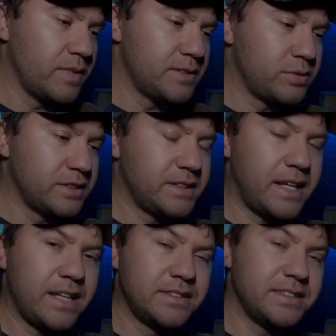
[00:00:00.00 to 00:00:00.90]
This one is
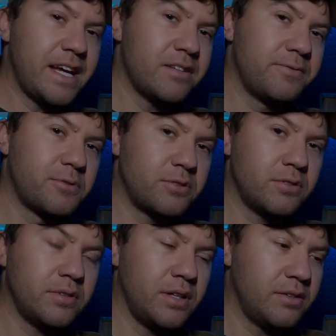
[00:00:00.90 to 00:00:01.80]
designed
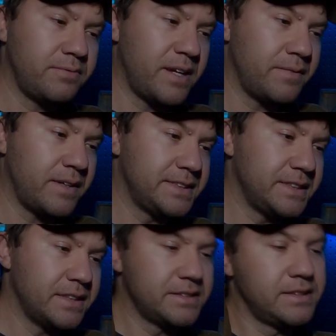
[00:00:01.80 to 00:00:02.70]
for
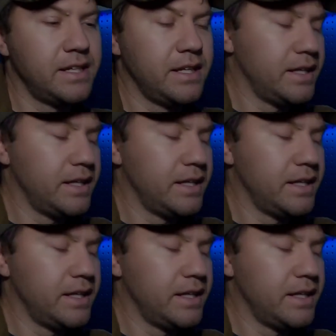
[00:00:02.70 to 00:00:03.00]
5.56,